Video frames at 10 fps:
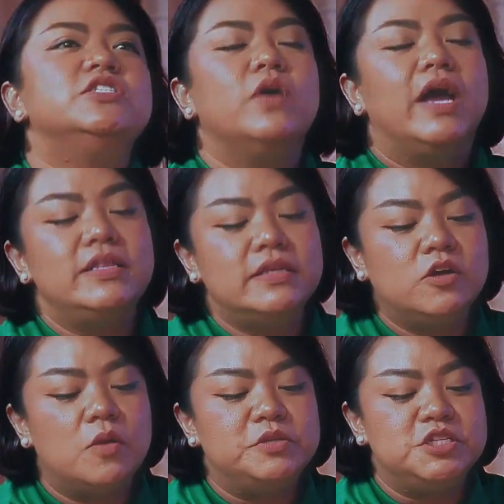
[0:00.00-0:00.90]
So I
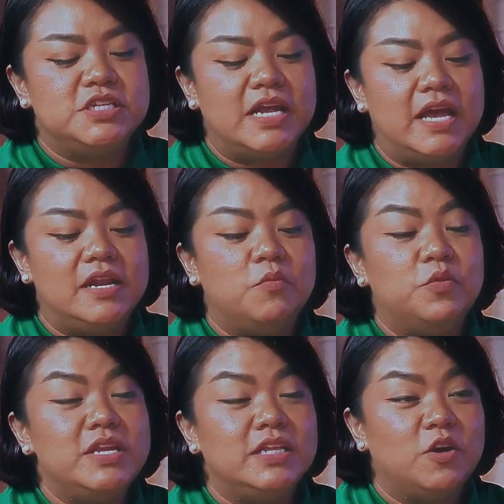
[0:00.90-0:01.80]
entered the competition. I
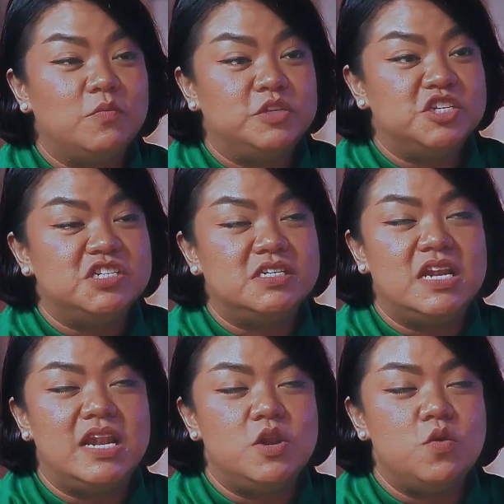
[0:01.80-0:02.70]
ended up winning the
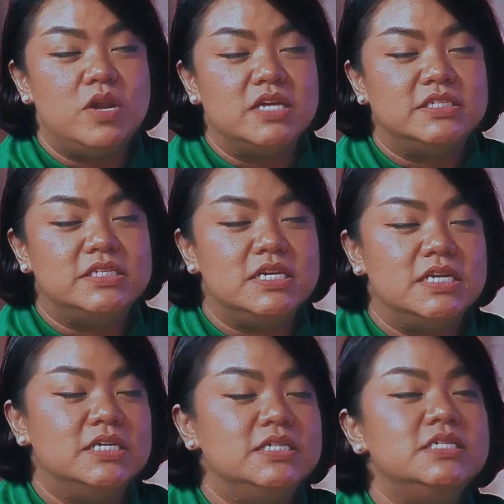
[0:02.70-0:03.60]
competition. No
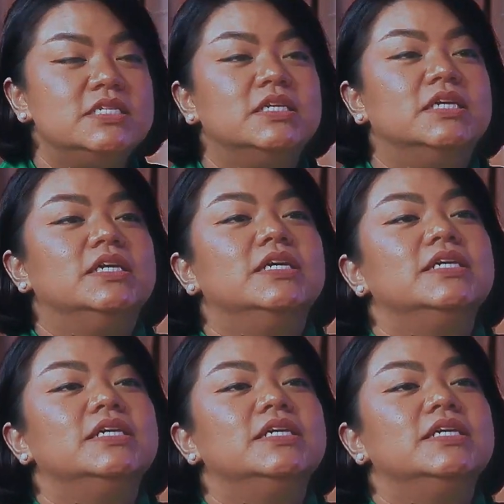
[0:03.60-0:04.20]
lesson learned.